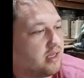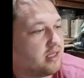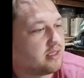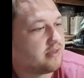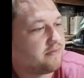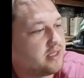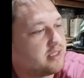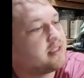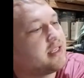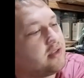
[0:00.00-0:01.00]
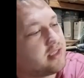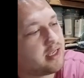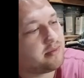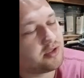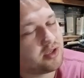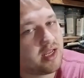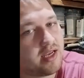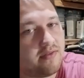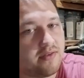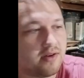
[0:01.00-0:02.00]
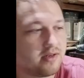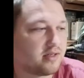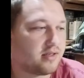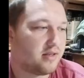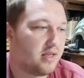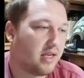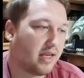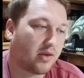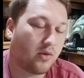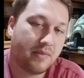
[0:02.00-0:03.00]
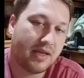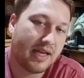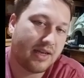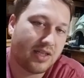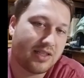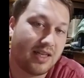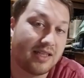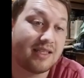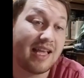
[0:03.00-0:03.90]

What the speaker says: Different skill types should have art and equipment icon slots,